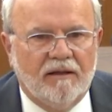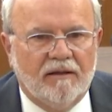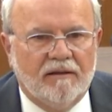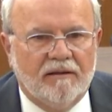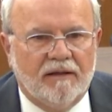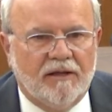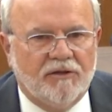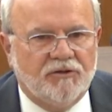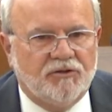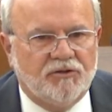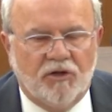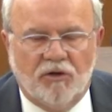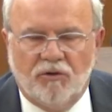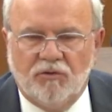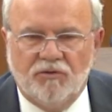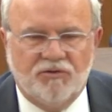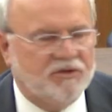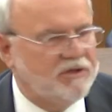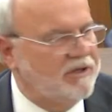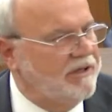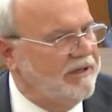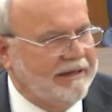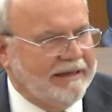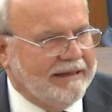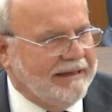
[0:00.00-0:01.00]
That
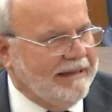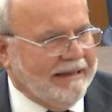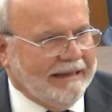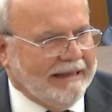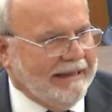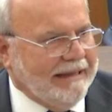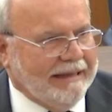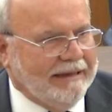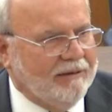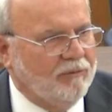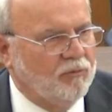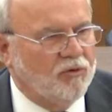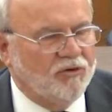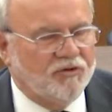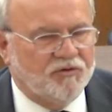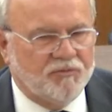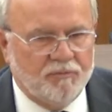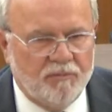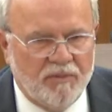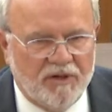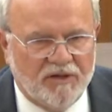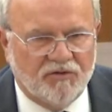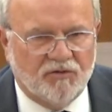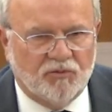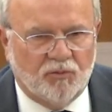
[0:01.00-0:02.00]
shows he was
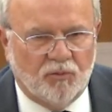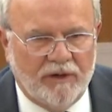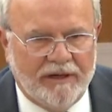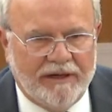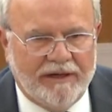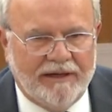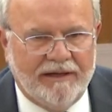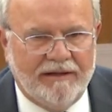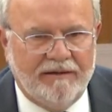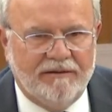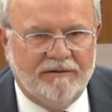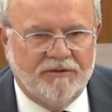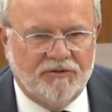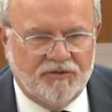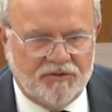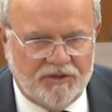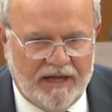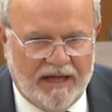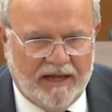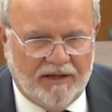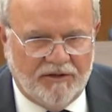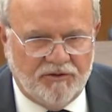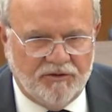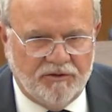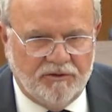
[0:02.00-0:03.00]
misreading the
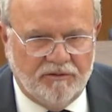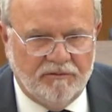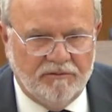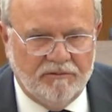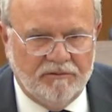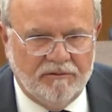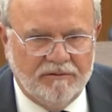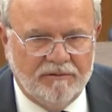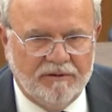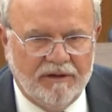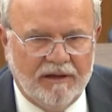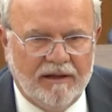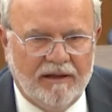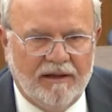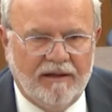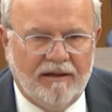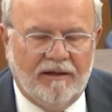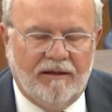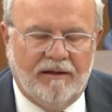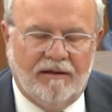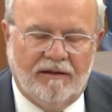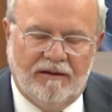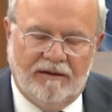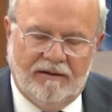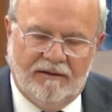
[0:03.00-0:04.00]
statute,
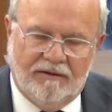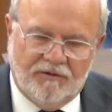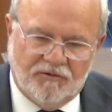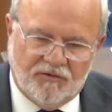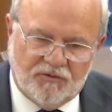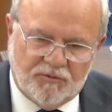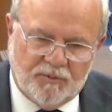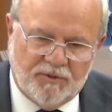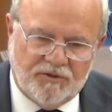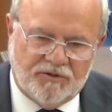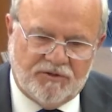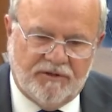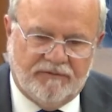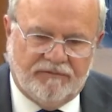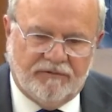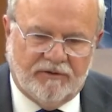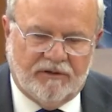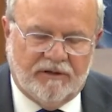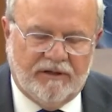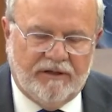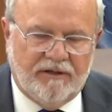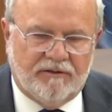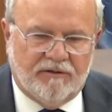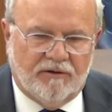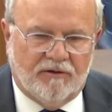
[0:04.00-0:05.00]
and
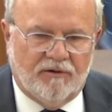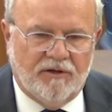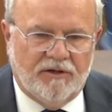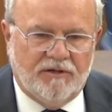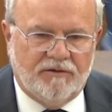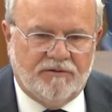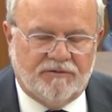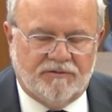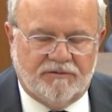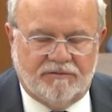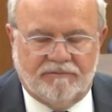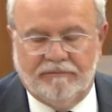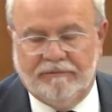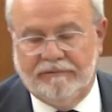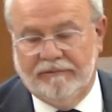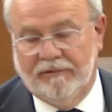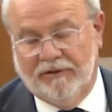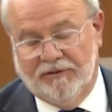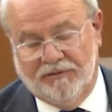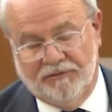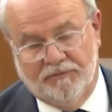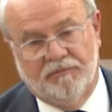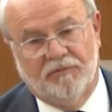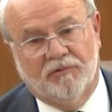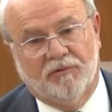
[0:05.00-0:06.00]
specifically
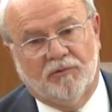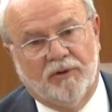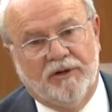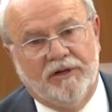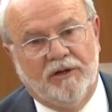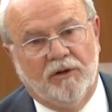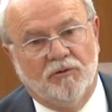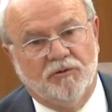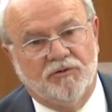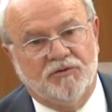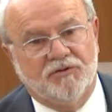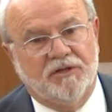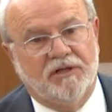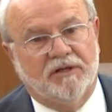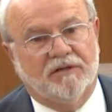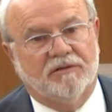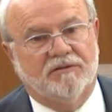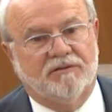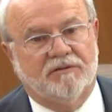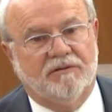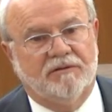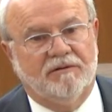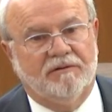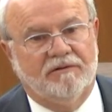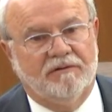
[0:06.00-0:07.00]

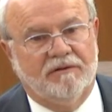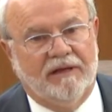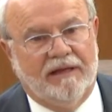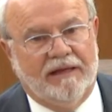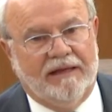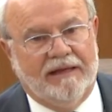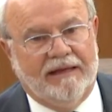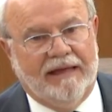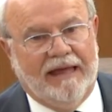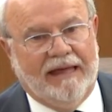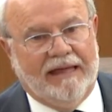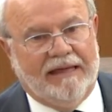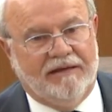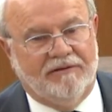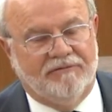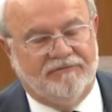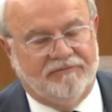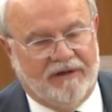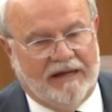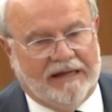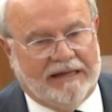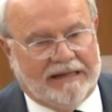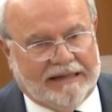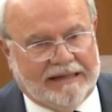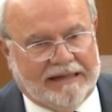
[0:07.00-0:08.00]

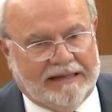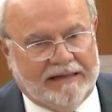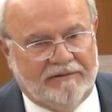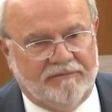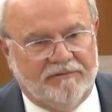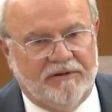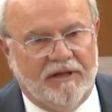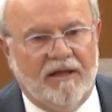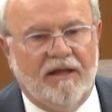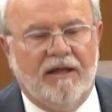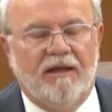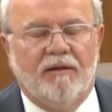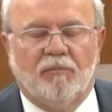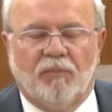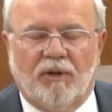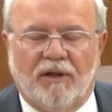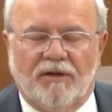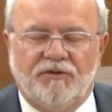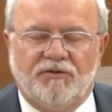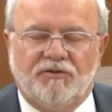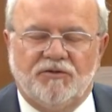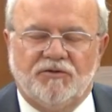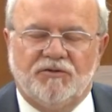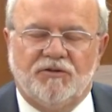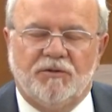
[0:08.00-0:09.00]
306A5
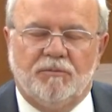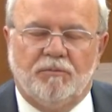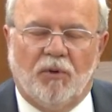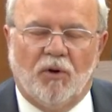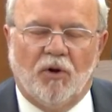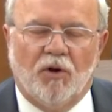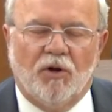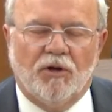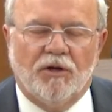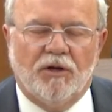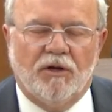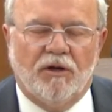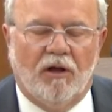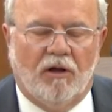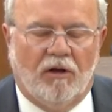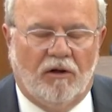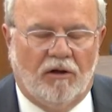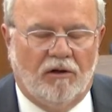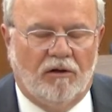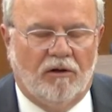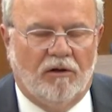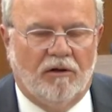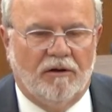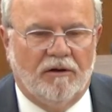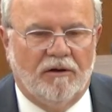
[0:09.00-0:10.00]
places the burden
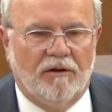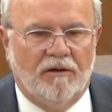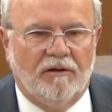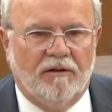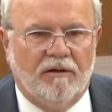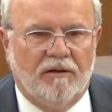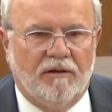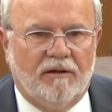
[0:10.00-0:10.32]
on